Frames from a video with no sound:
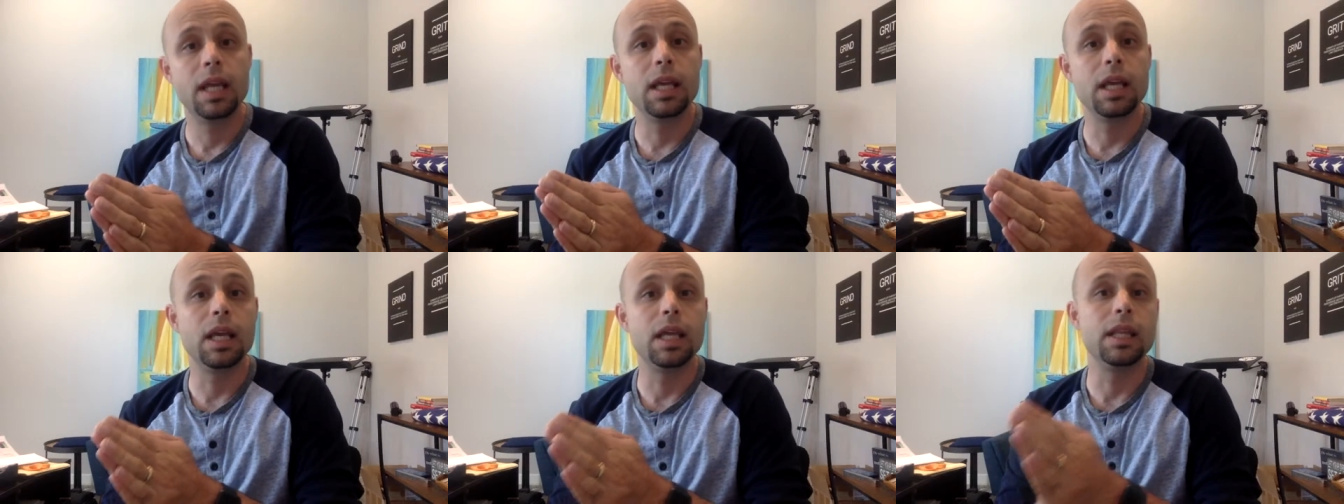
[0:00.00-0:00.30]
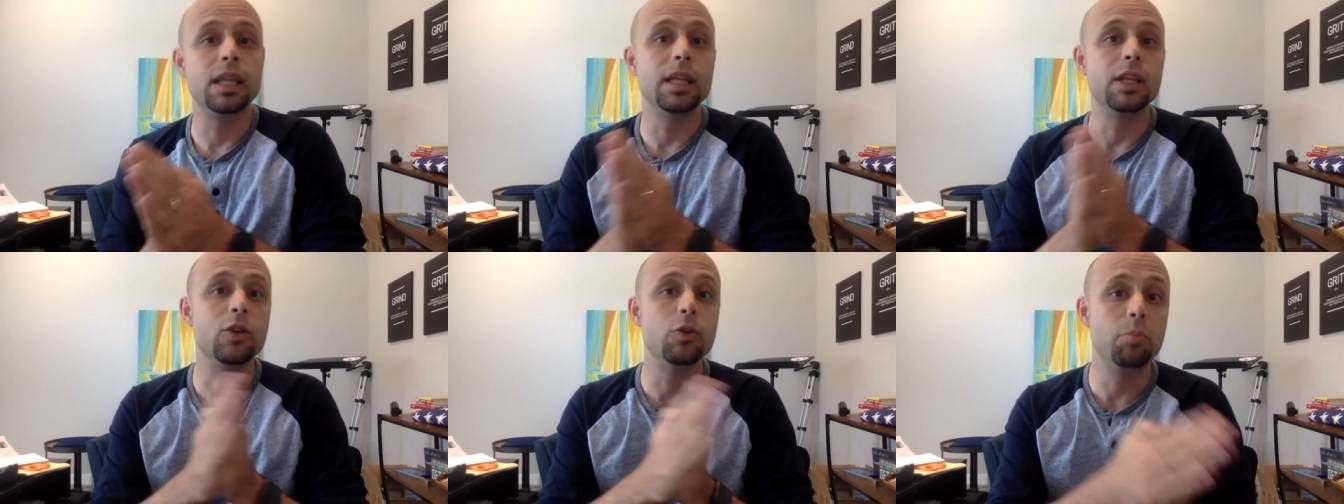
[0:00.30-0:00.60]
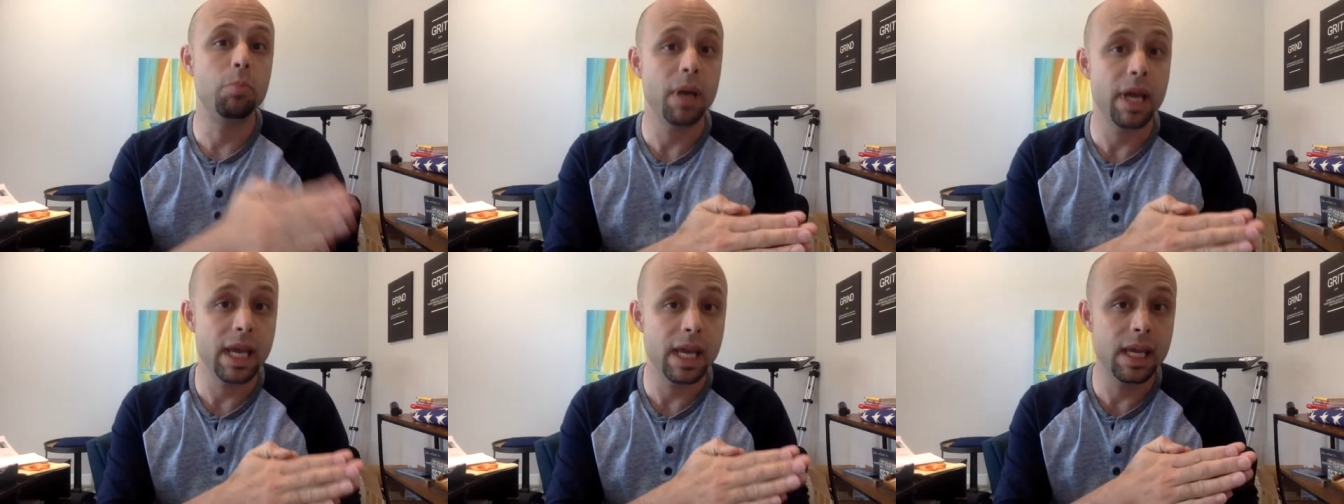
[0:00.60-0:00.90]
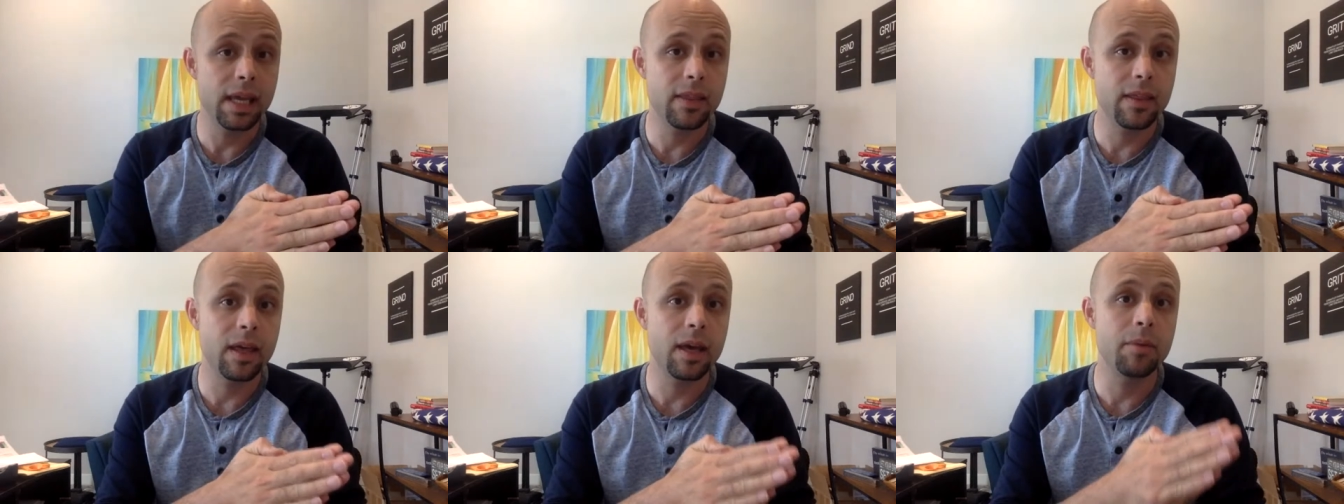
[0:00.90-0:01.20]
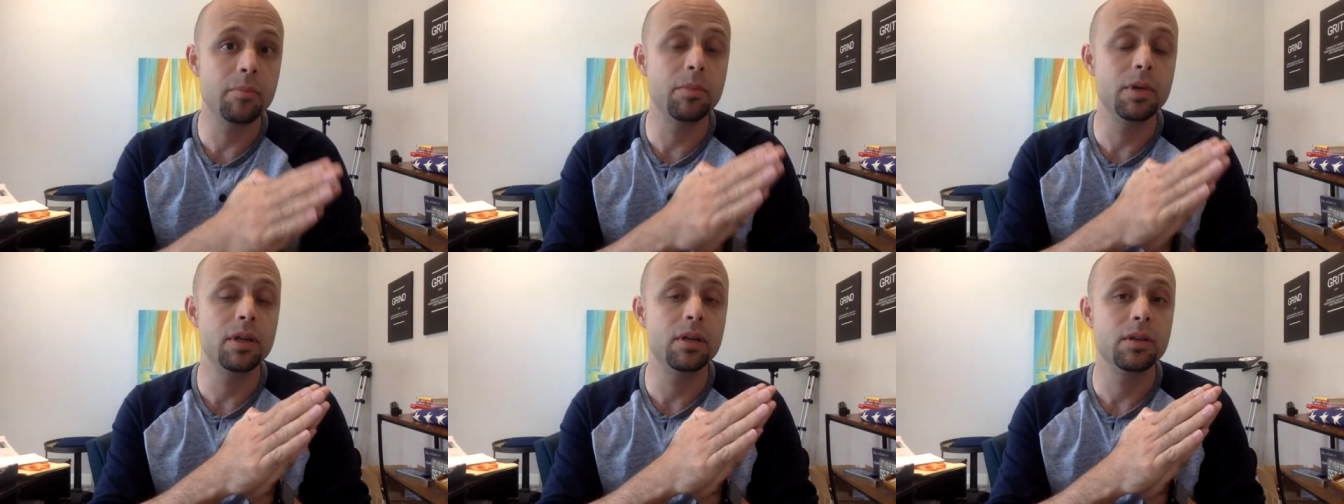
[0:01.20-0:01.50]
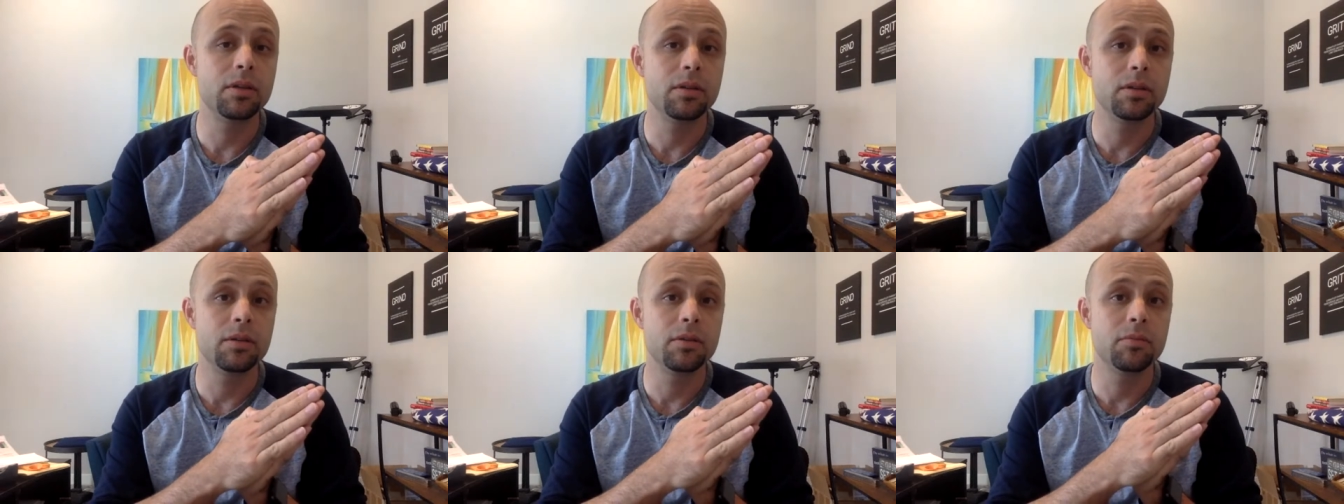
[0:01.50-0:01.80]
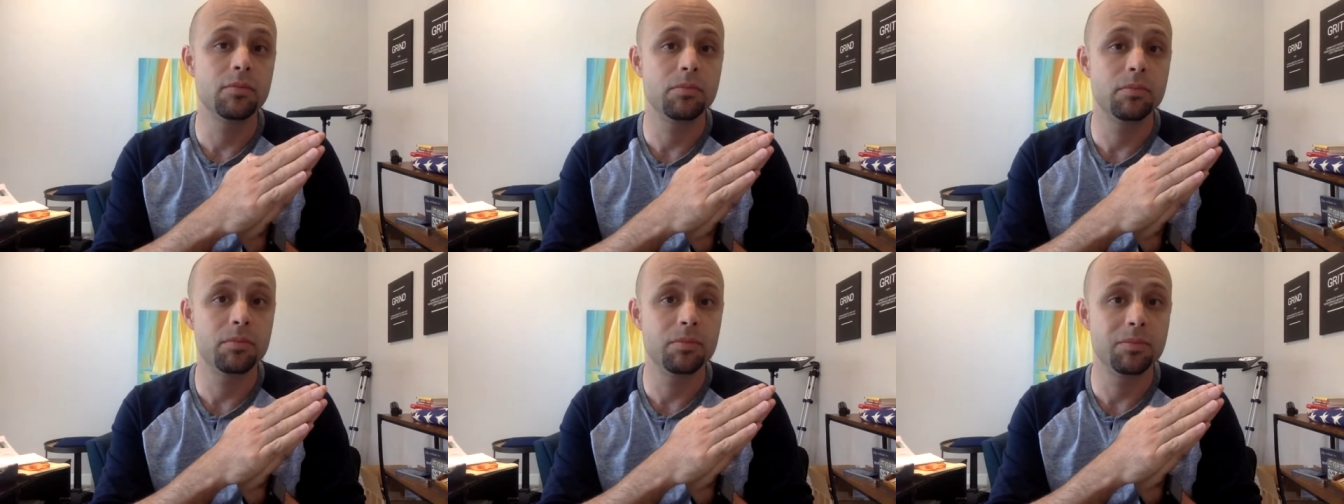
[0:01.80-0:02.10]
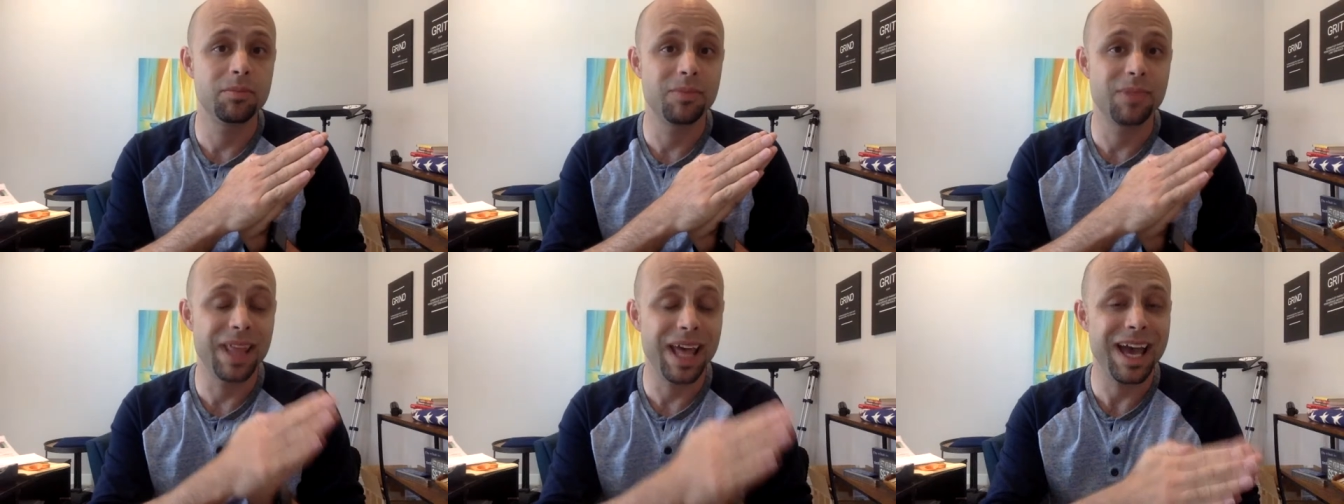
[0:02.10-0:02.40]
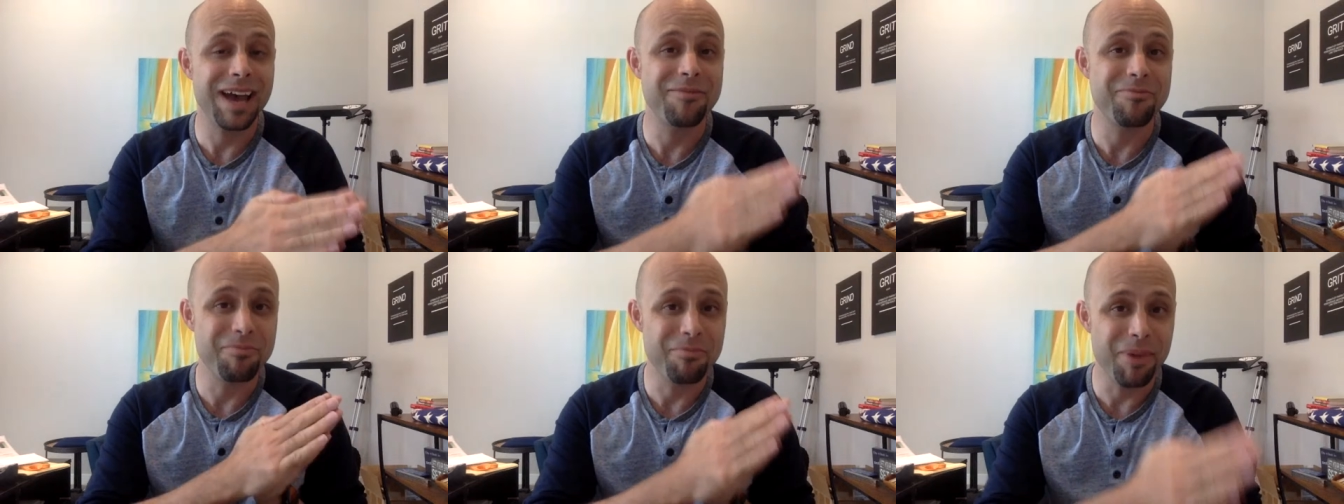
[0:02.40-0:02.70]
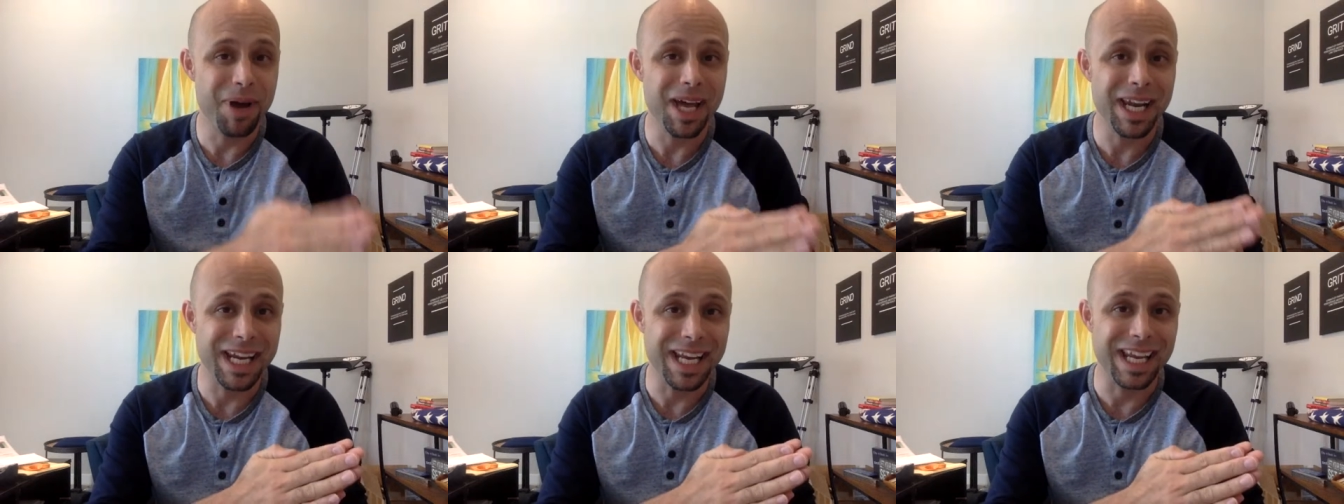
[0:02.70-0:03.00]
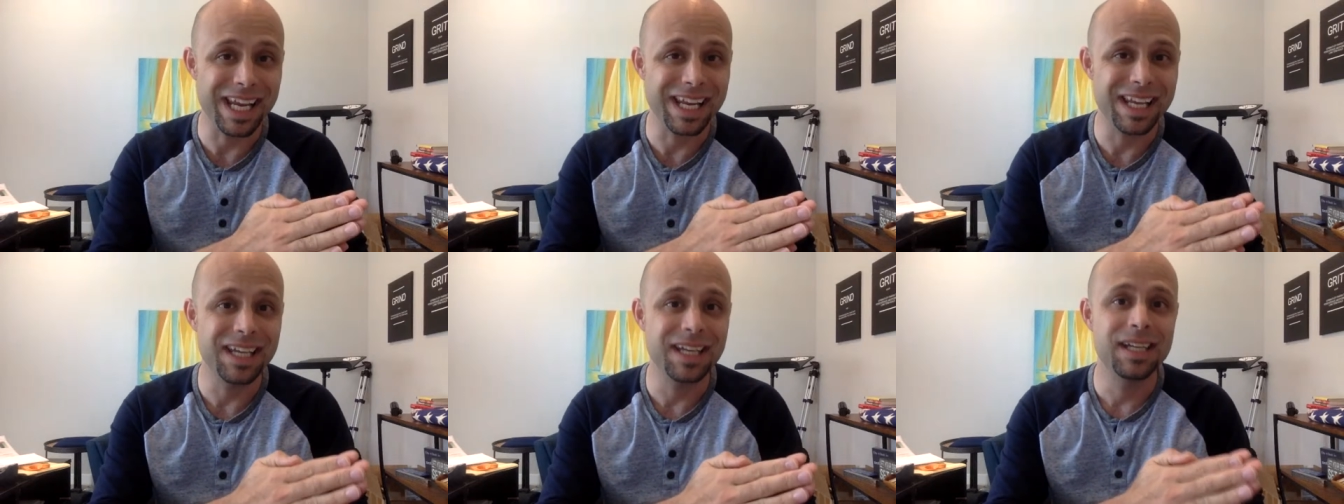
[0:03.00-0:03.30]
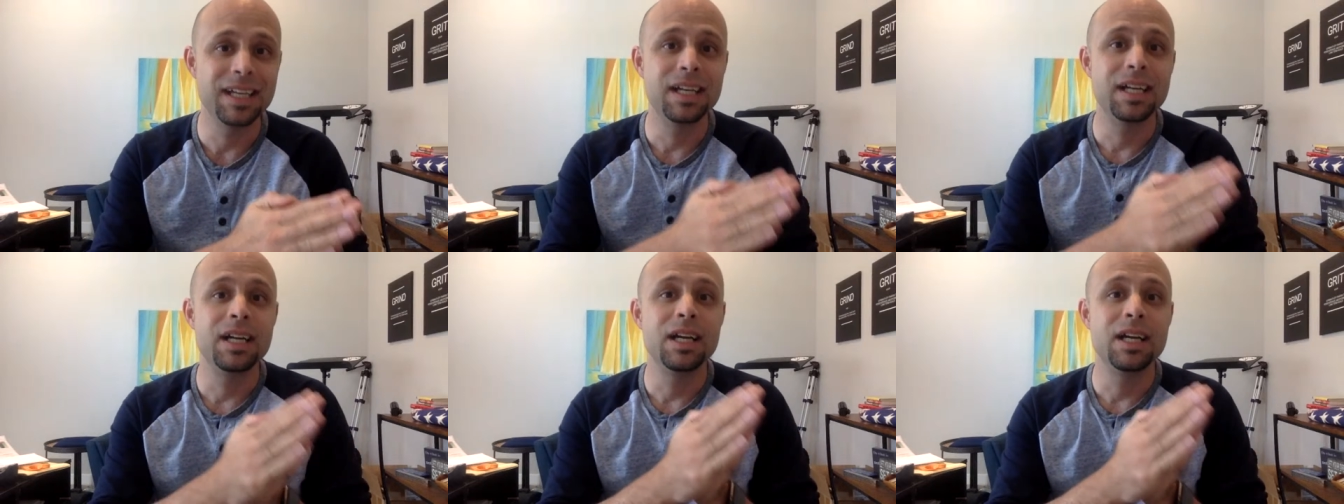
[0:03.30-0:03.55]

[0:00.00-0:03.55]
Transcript: and then you pay them that money,